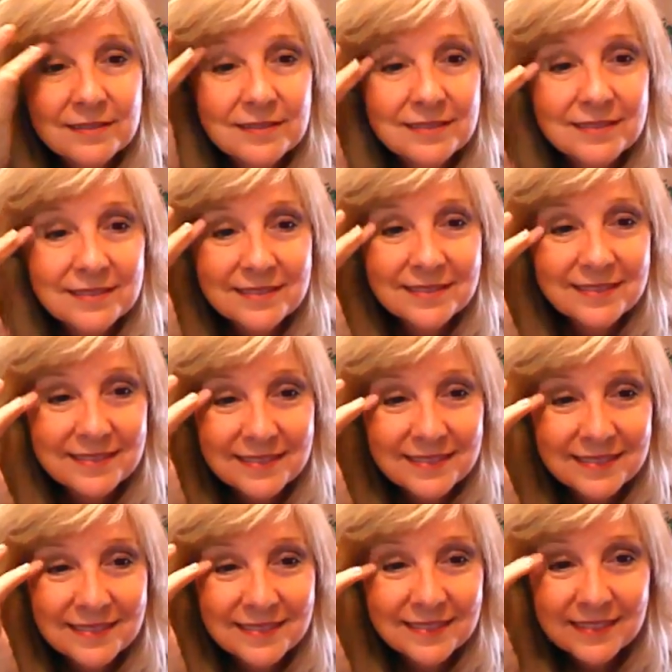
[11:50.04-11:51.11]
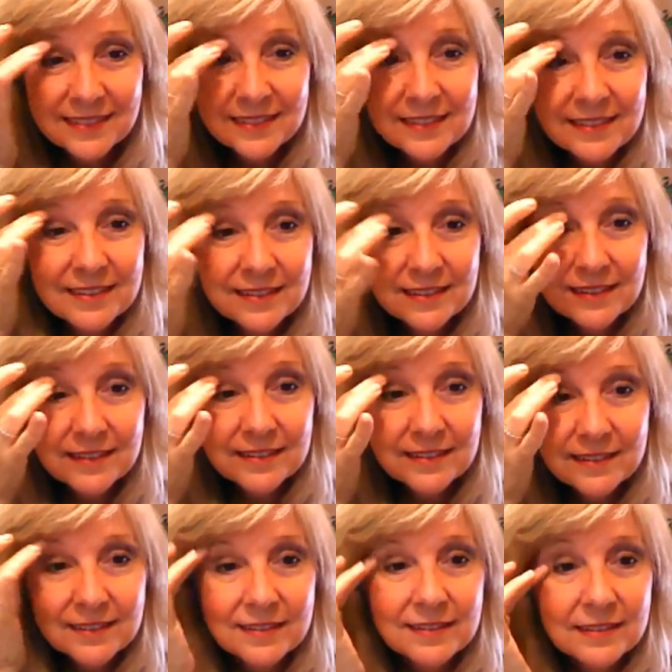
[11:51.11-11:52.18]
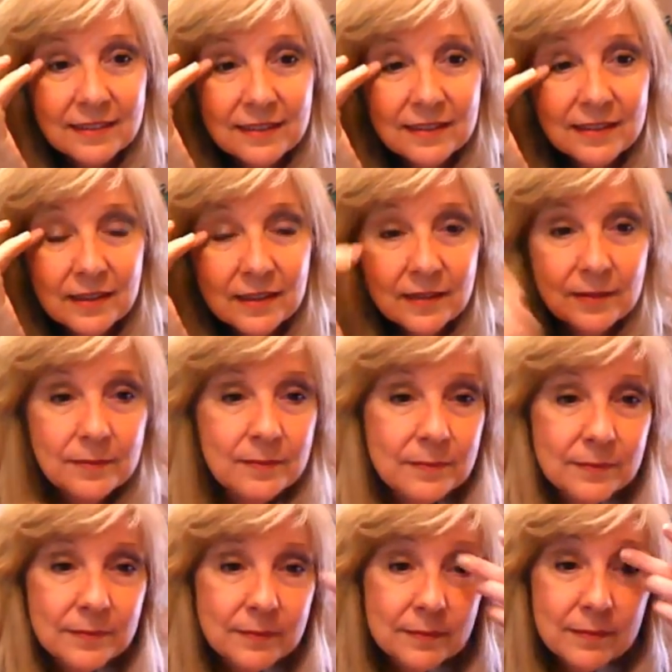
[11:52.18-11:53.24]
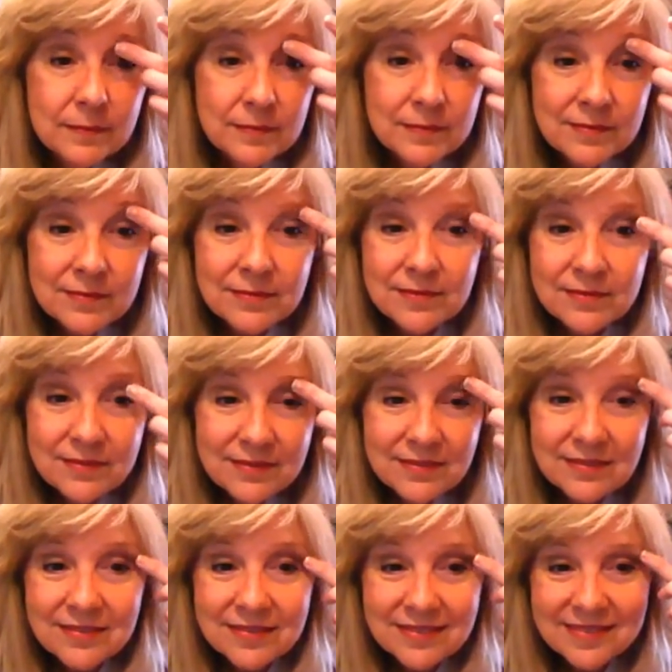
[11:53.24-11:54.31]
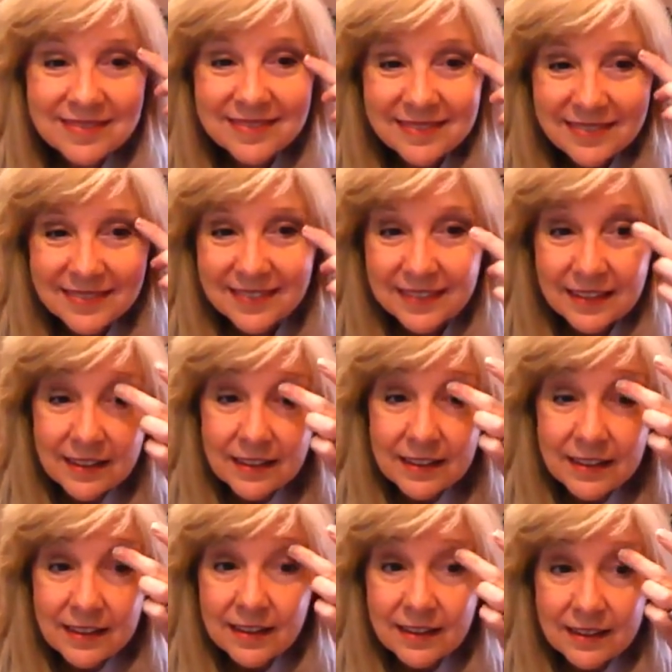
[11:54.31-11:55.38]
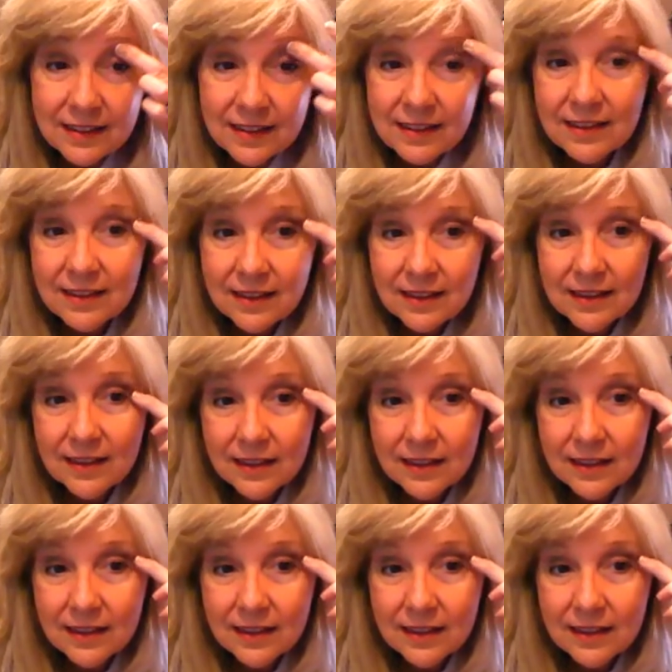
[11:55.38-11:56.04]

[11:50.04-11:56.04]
(no one is talking)